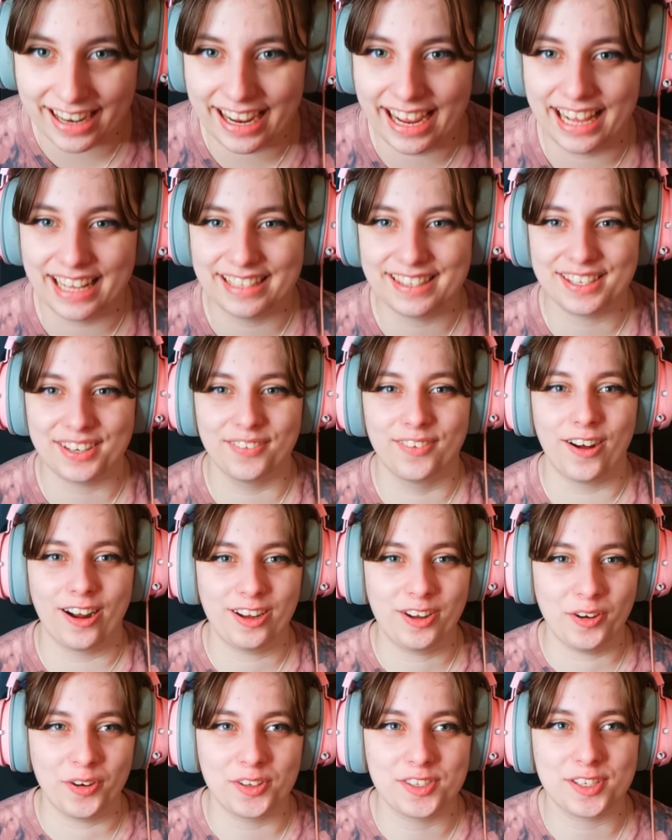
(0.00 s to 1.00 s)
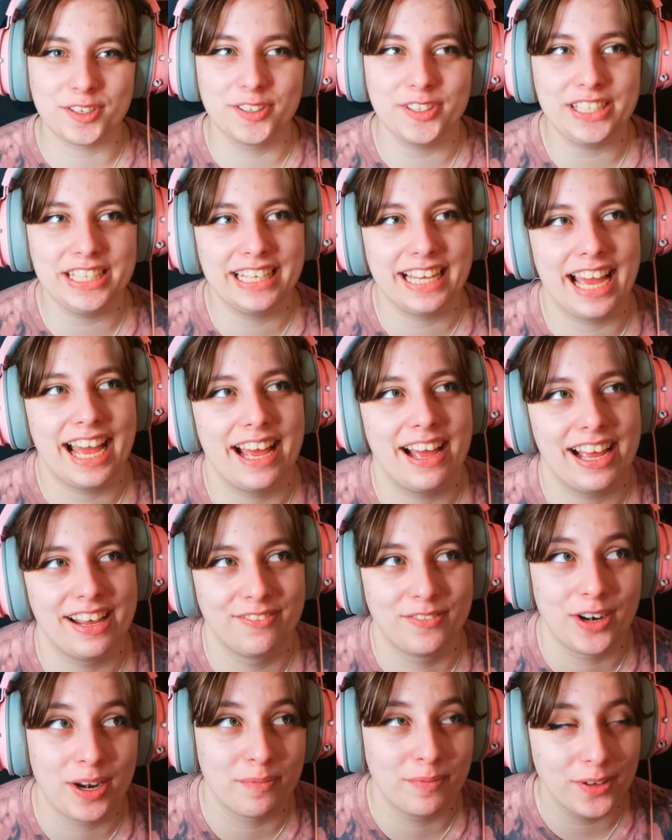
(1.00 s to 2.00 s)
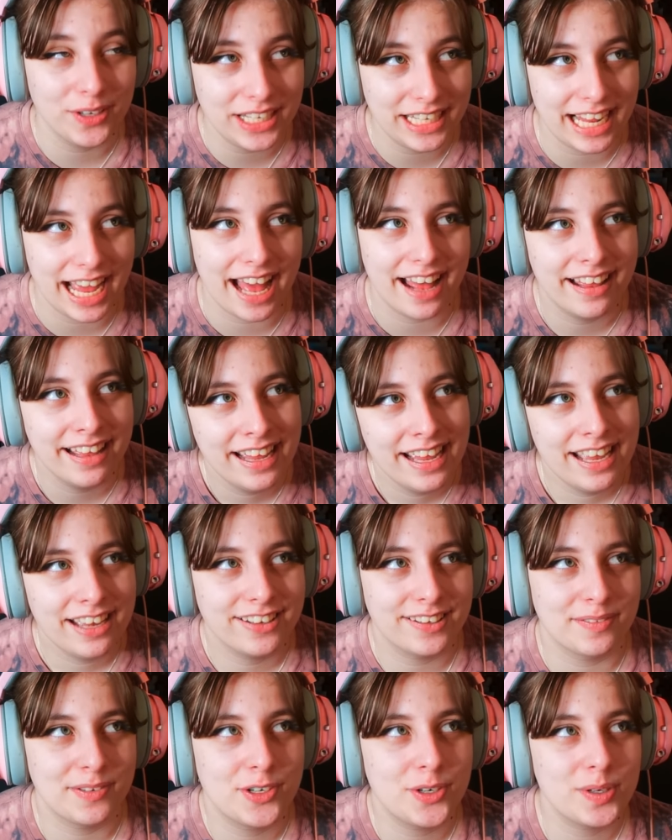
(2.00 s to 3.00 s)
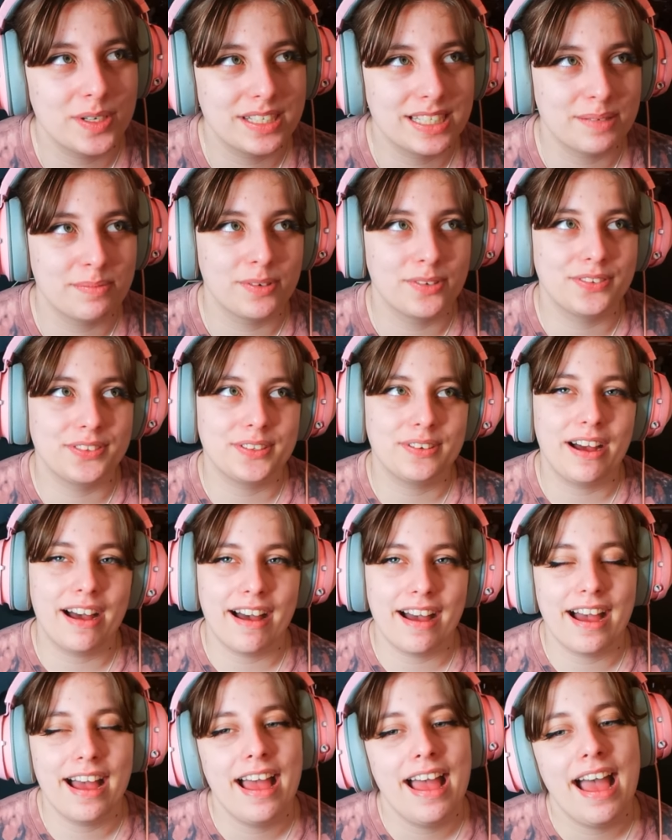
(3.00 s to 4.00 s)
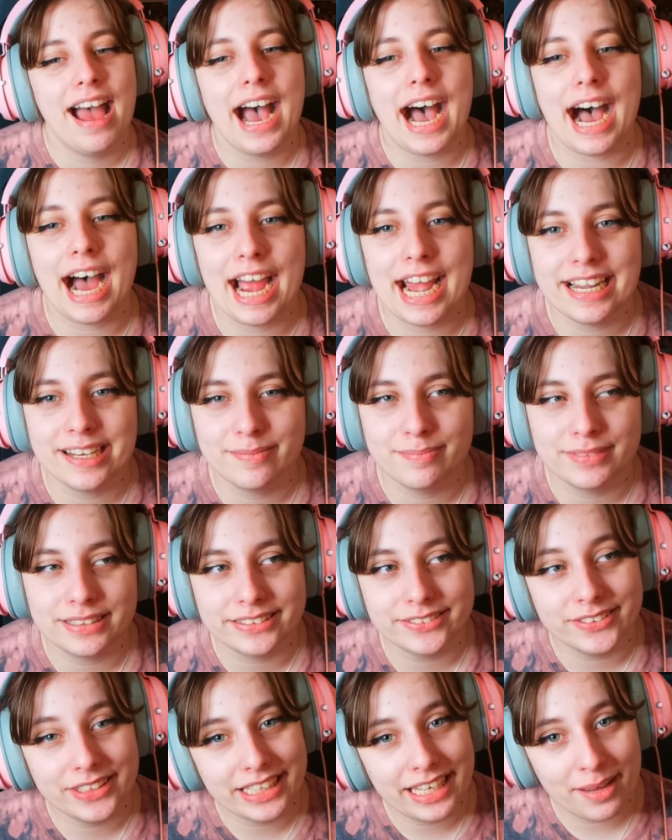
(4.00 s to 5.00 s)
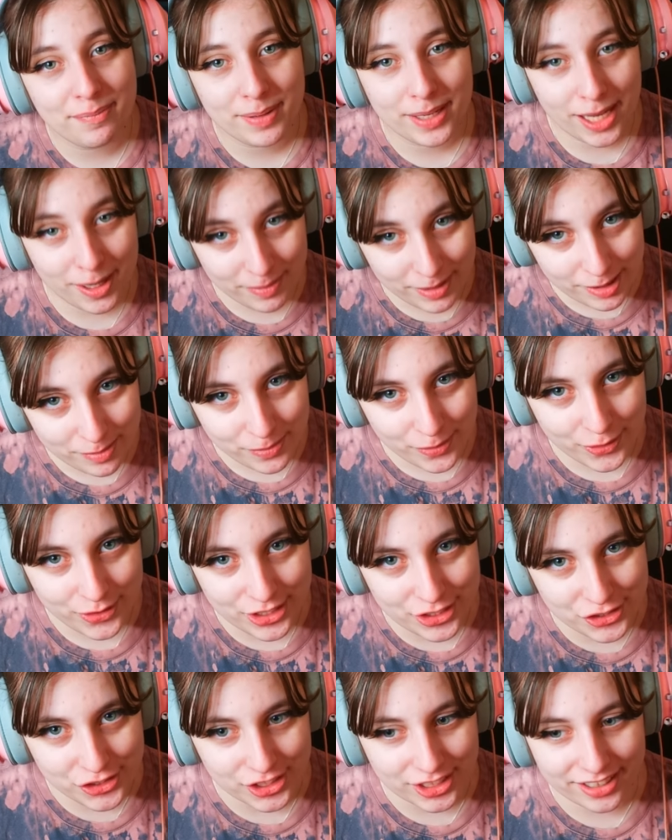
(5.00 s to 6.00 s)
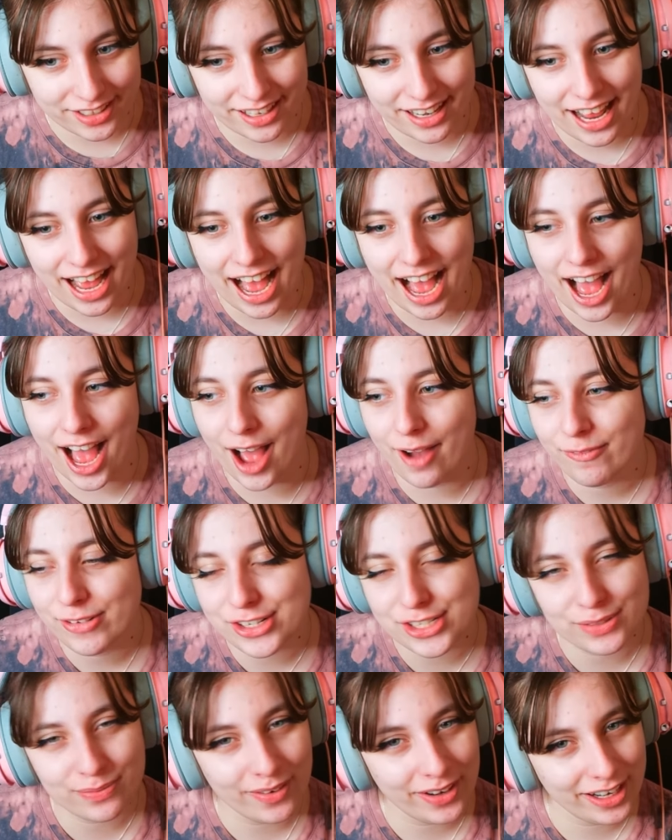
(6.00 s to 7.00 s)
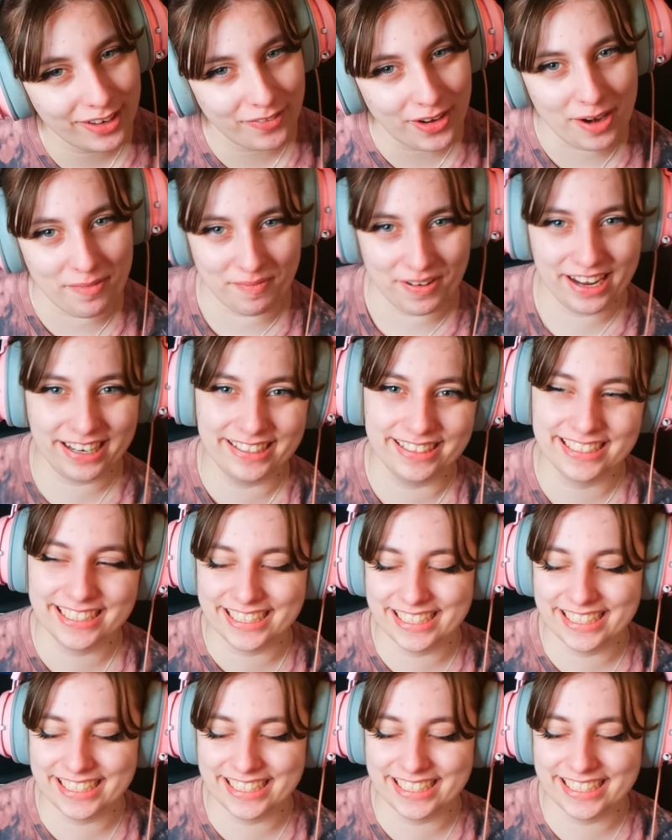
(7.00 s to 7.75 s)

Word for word: as to what course you're looking at, uh, what I'm looking at, because I'm sure some of you are, I am looking at becoming a mortician, uh, which is very grim.